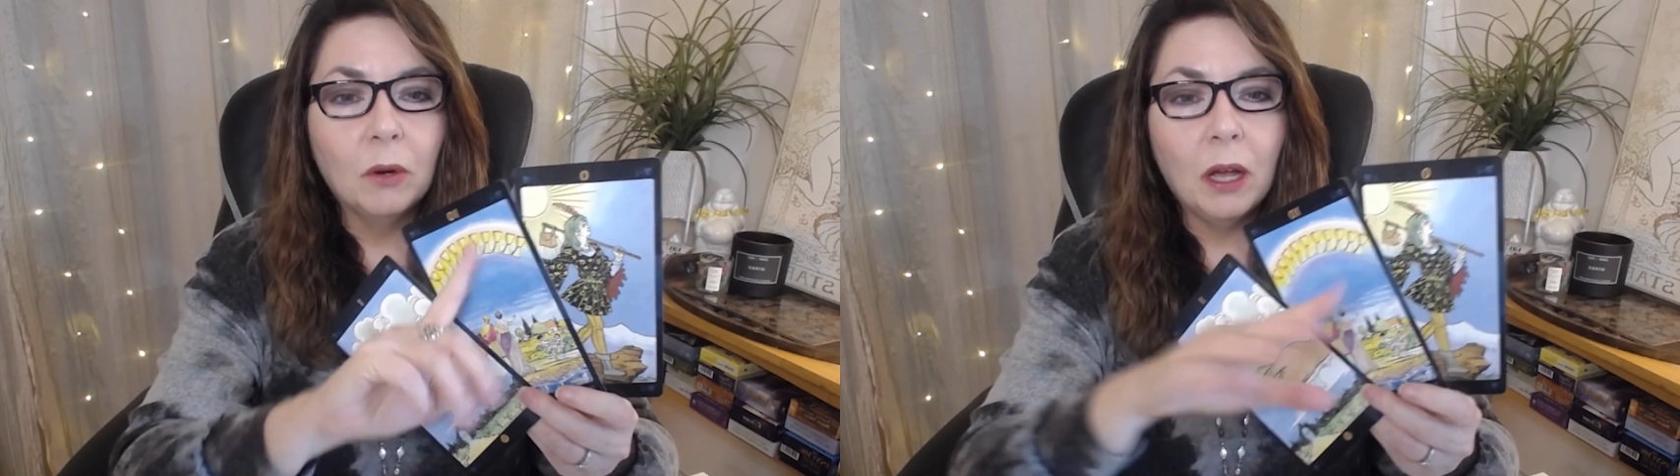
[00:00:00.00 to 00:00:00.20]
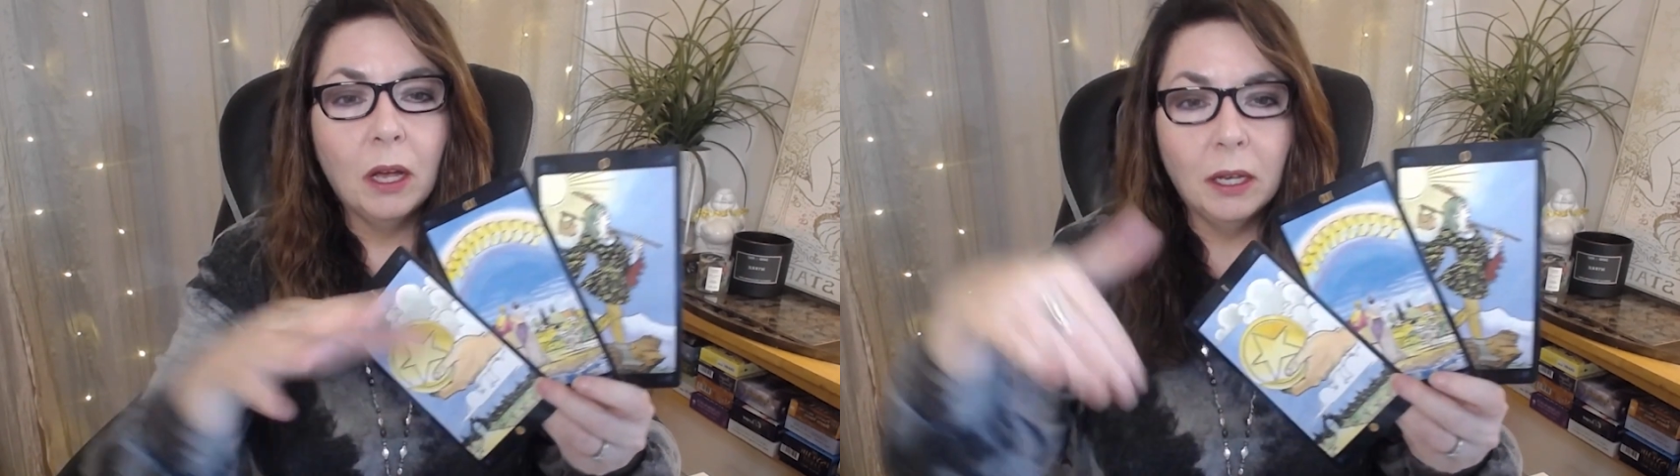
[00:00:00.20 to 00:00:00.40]

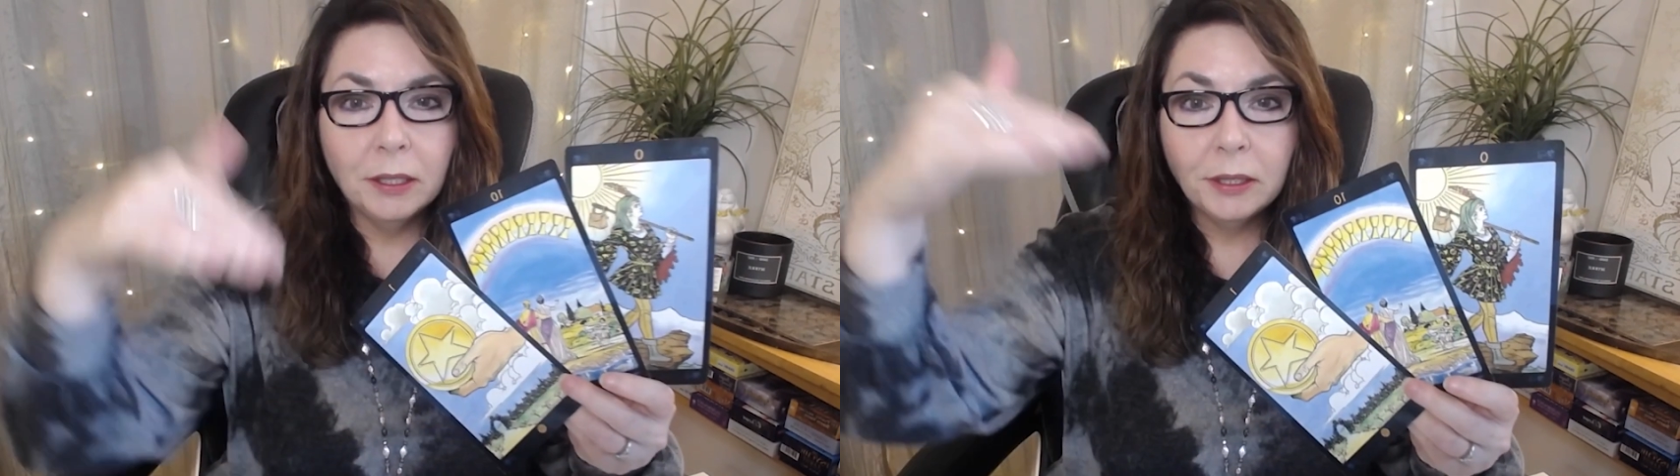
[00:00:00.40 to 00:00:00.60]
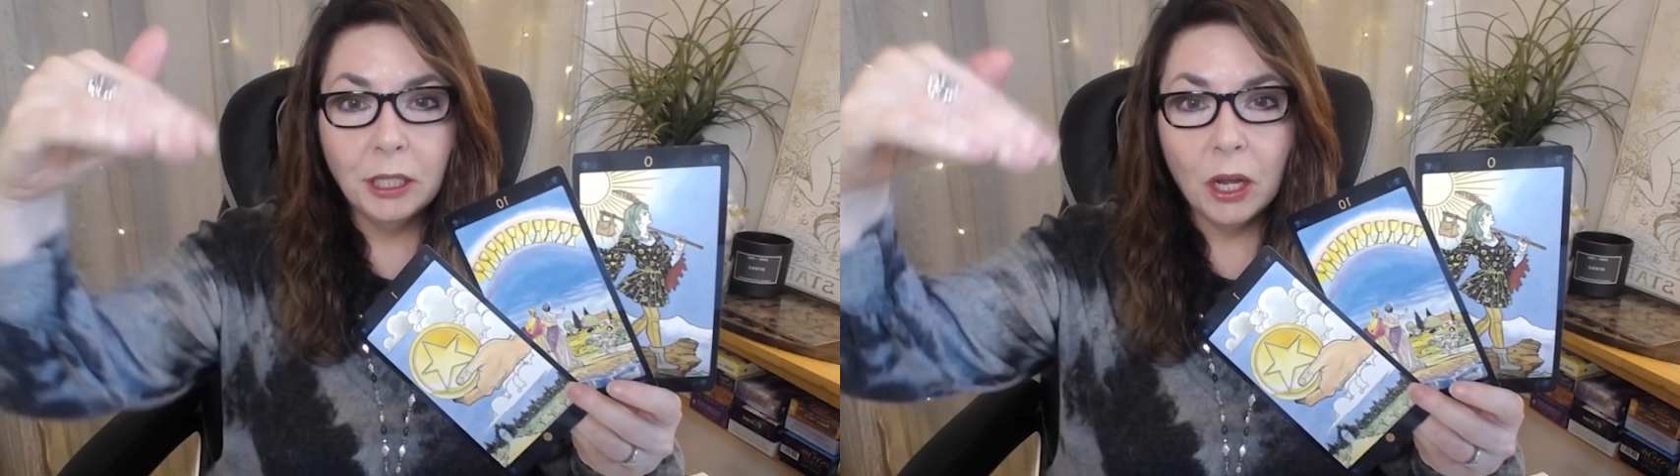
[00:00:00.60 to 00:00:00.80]

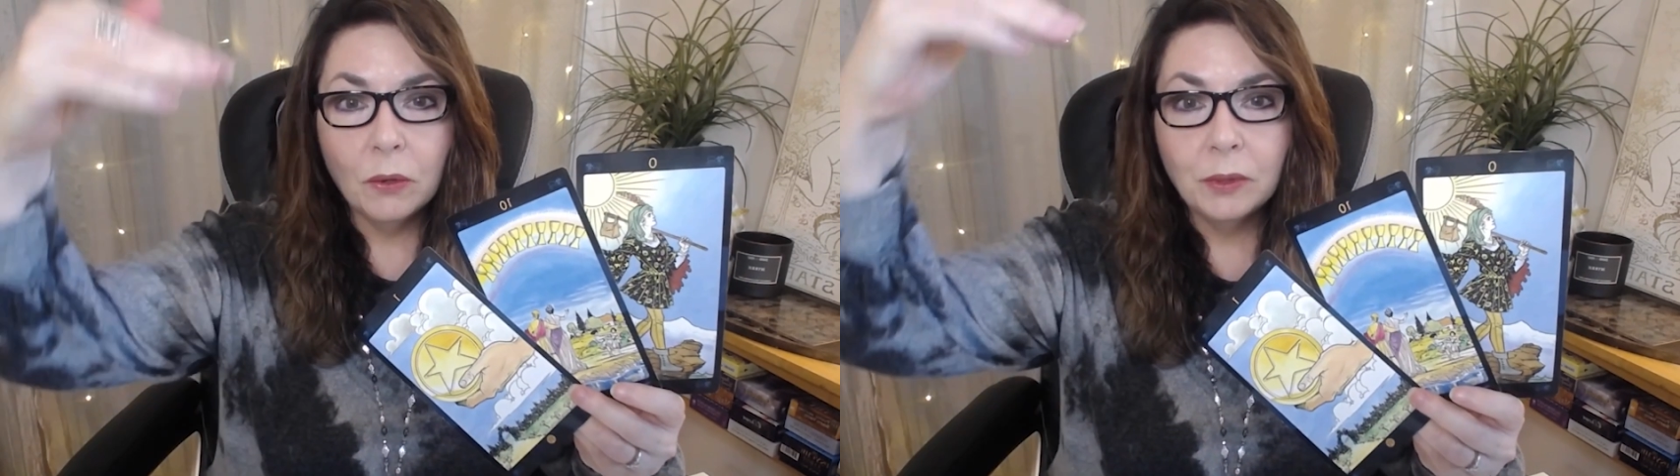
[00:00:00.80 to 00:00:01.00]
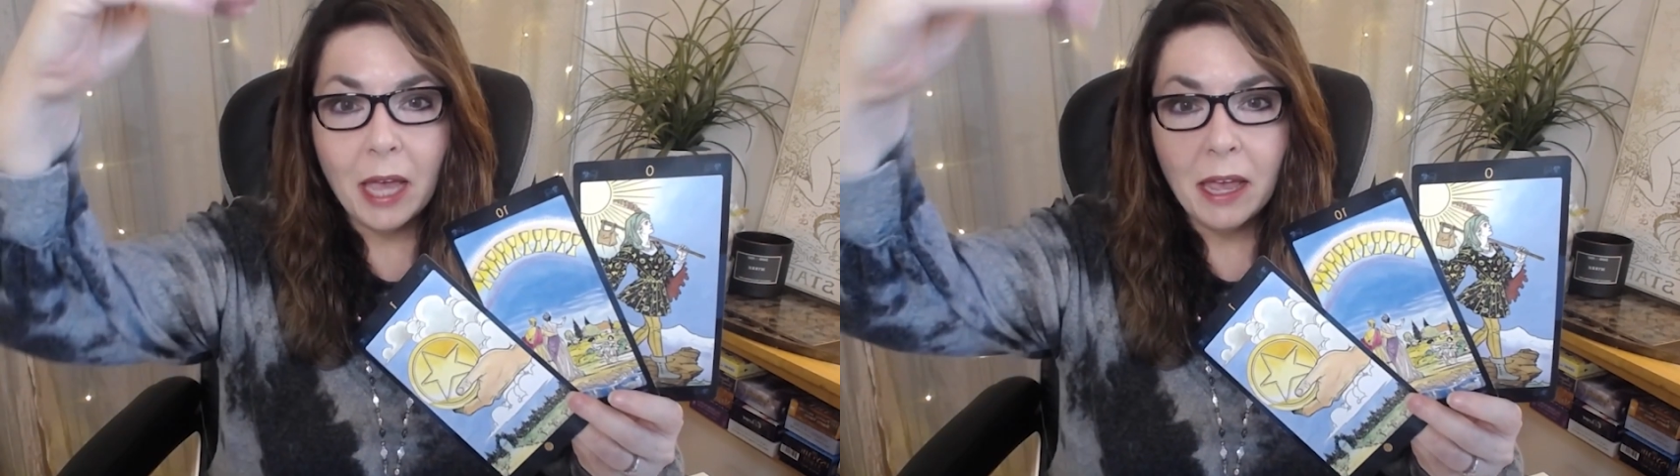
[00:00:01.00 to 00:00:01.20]
a you
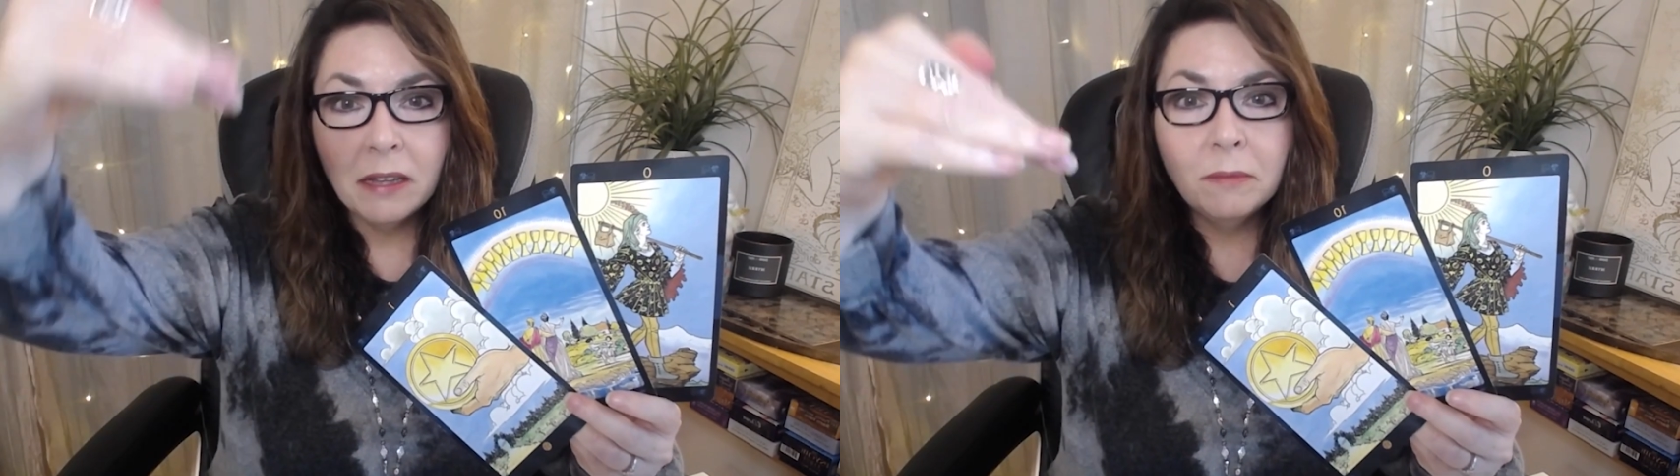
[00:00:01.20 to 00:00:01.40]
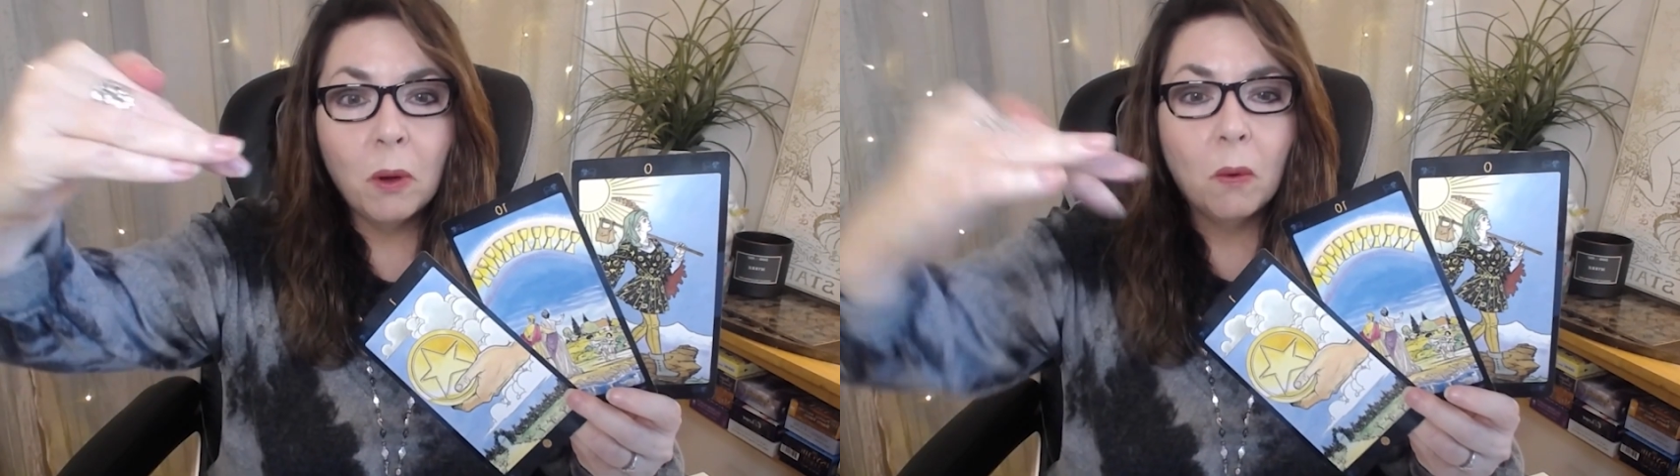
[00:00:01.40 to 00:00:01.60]
know the
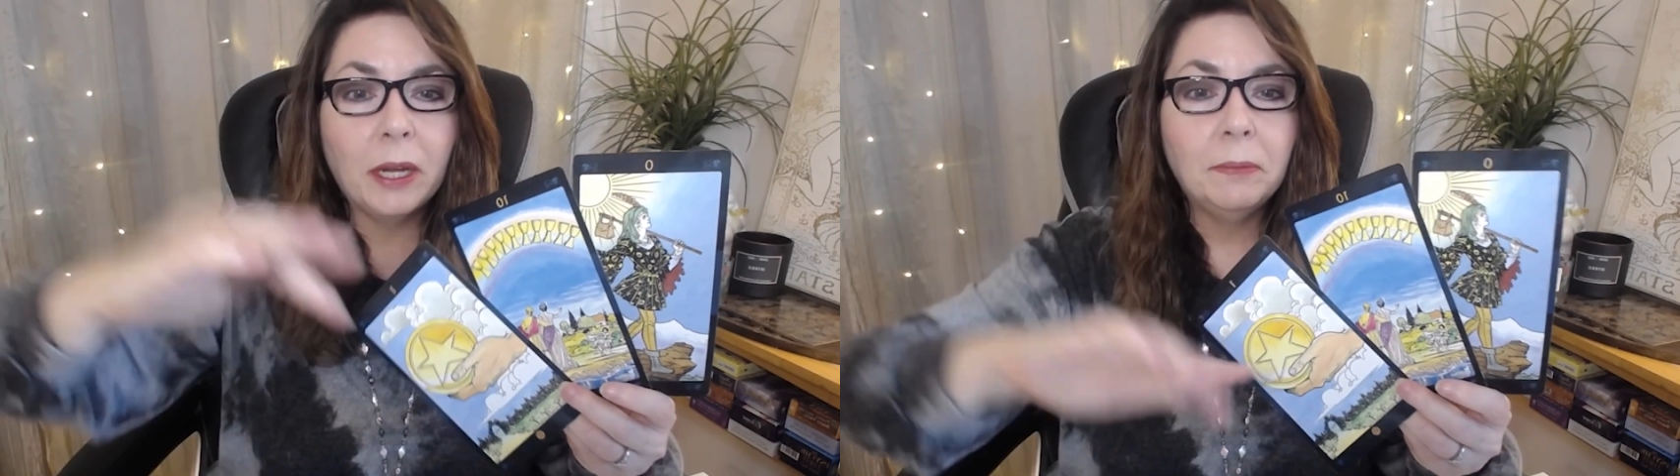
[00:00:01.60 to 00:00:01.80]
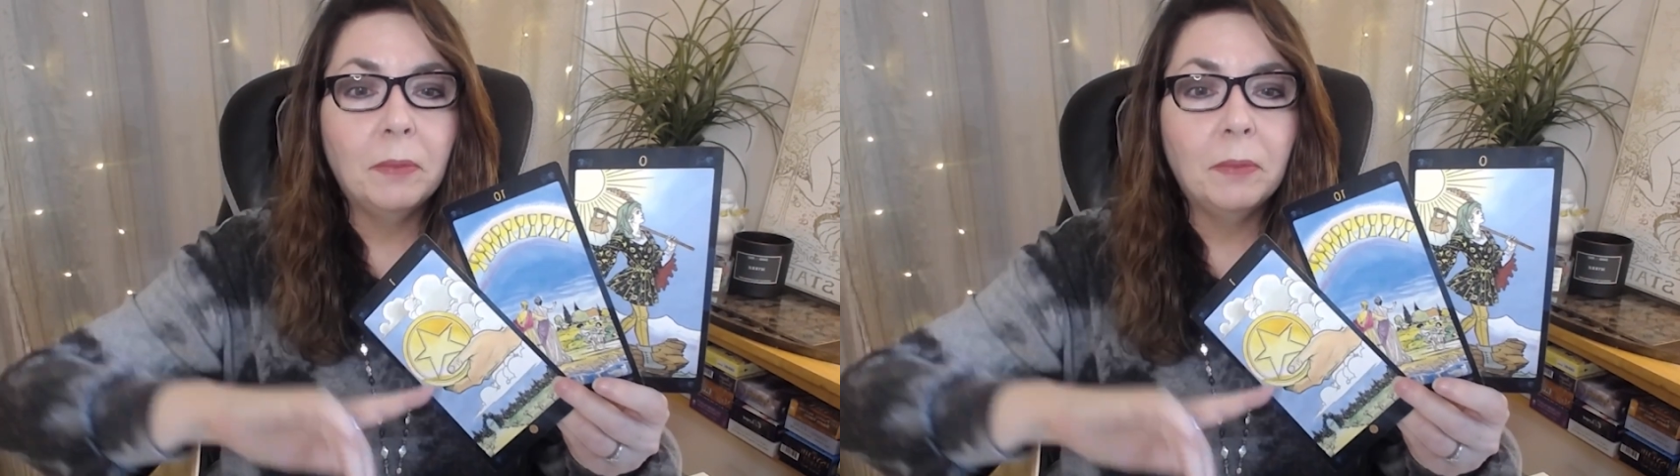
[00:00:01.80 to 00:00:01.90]
end point,